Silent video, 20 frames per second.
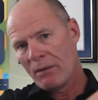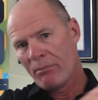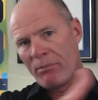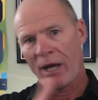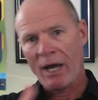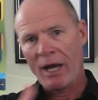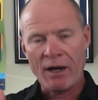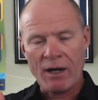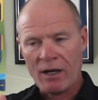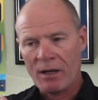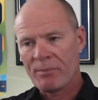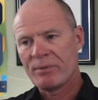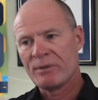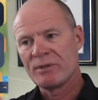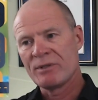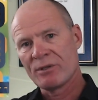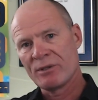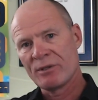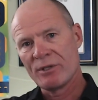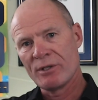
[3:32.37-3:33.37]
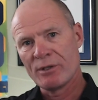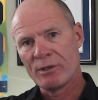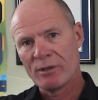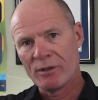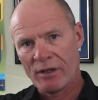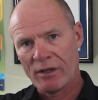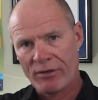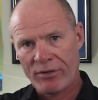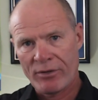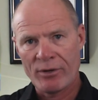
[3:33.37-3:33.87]
Back up until you're
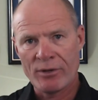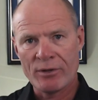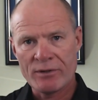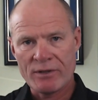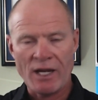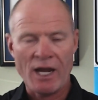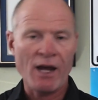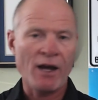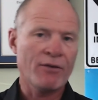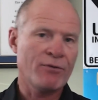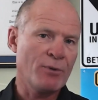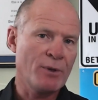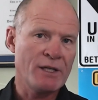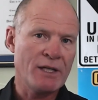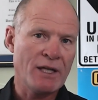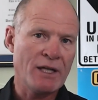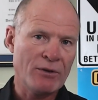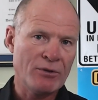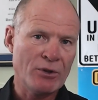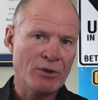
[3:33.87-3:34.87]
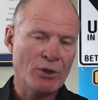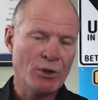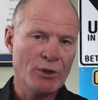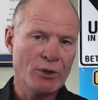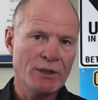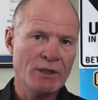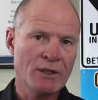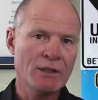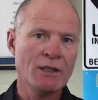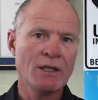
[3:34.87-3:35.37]
a third to halfway down the
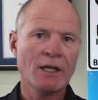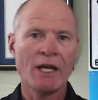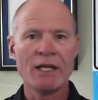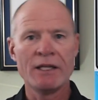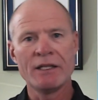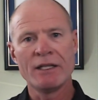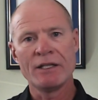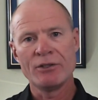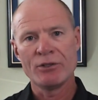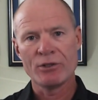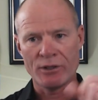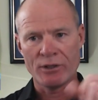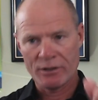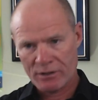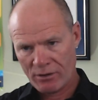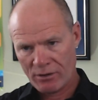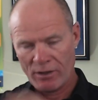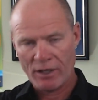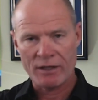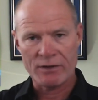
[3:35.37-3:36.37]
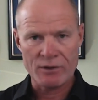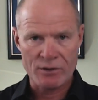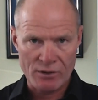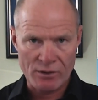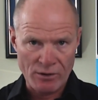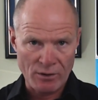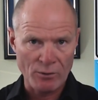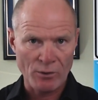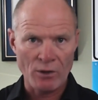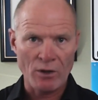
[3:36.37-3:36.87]
hood, and then you're going to crank the
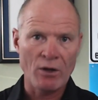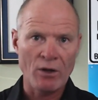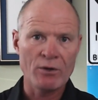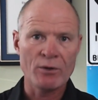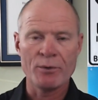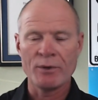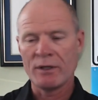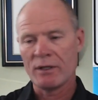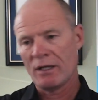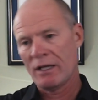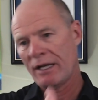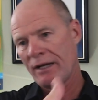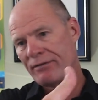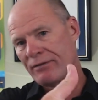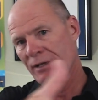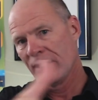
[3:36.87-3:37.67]
steering wheel all the way to the left,